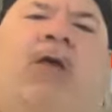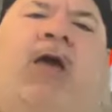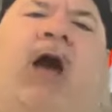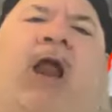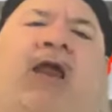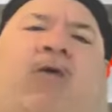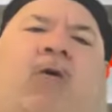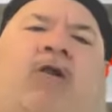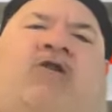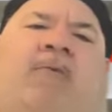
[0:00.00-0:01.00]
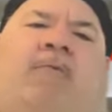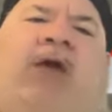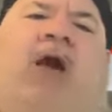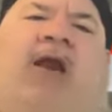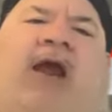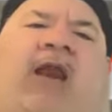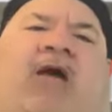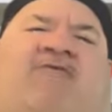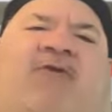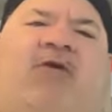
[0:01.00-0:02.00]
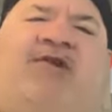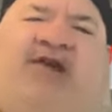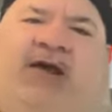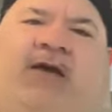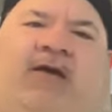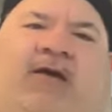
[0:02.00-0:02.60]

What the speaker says: Hollywood to be on I Love Lucy.